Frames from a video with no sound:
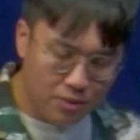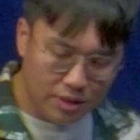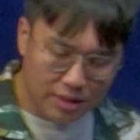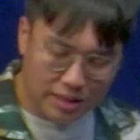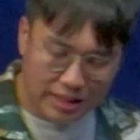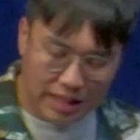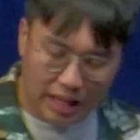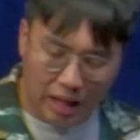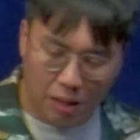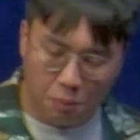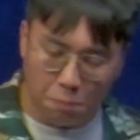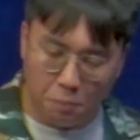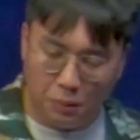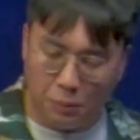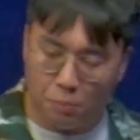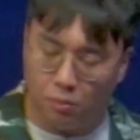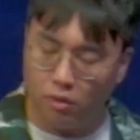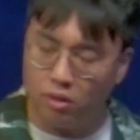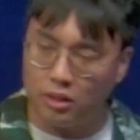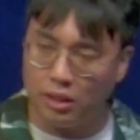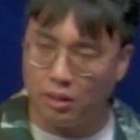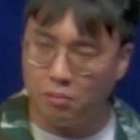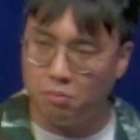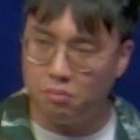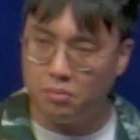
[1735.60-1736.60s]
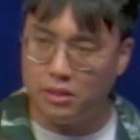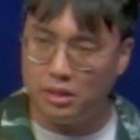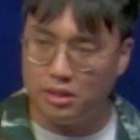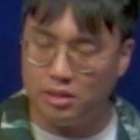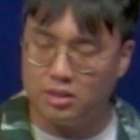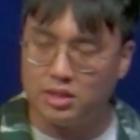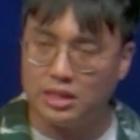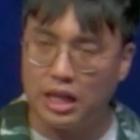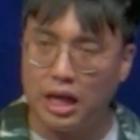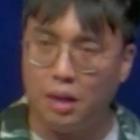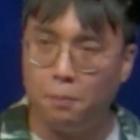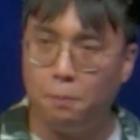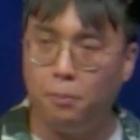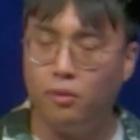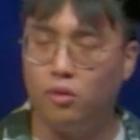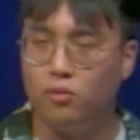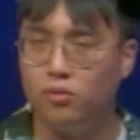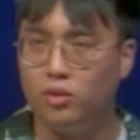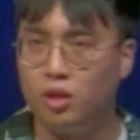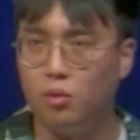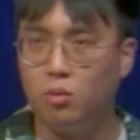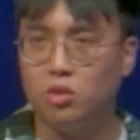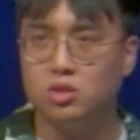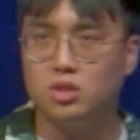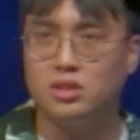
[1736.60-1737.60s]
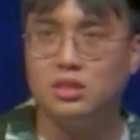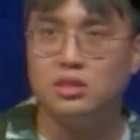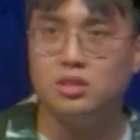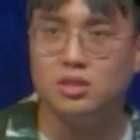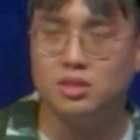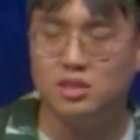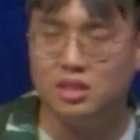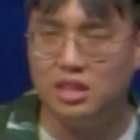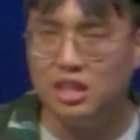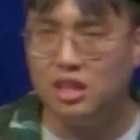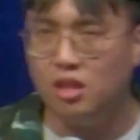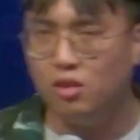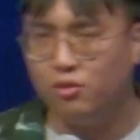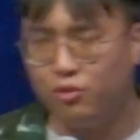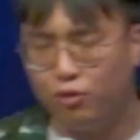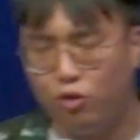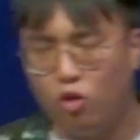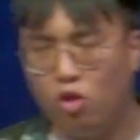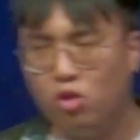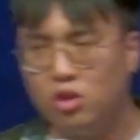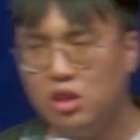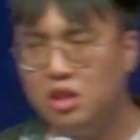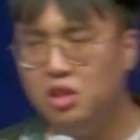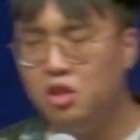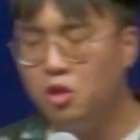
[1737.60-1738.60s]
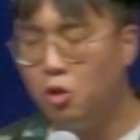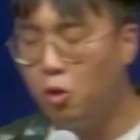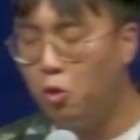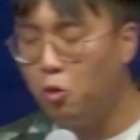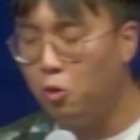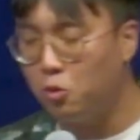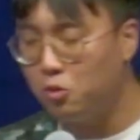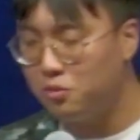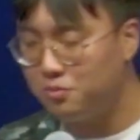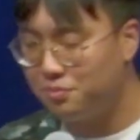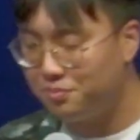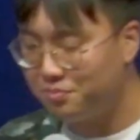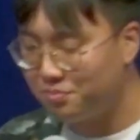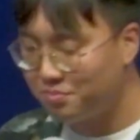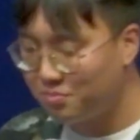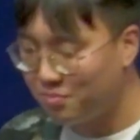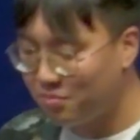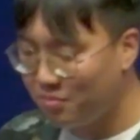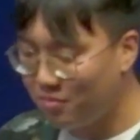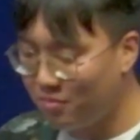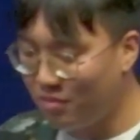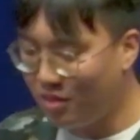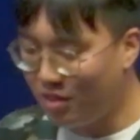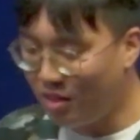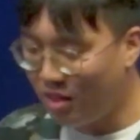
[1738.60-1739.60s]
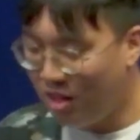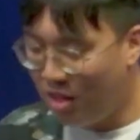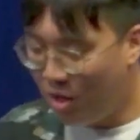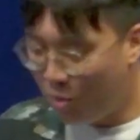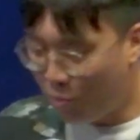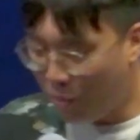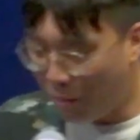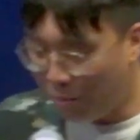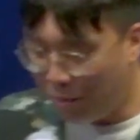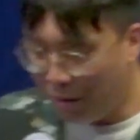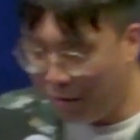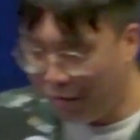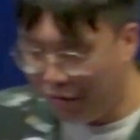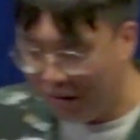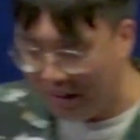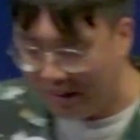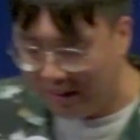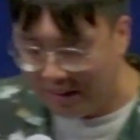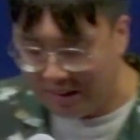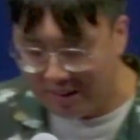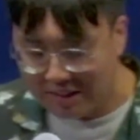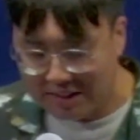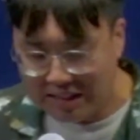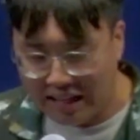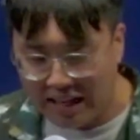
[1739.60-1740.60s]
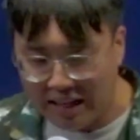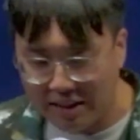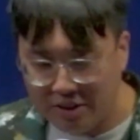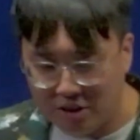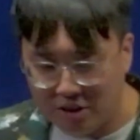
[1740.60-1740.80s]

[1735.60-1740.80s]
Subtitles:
young people can be discipled. There was this teen, 14-year-old. When we redesigned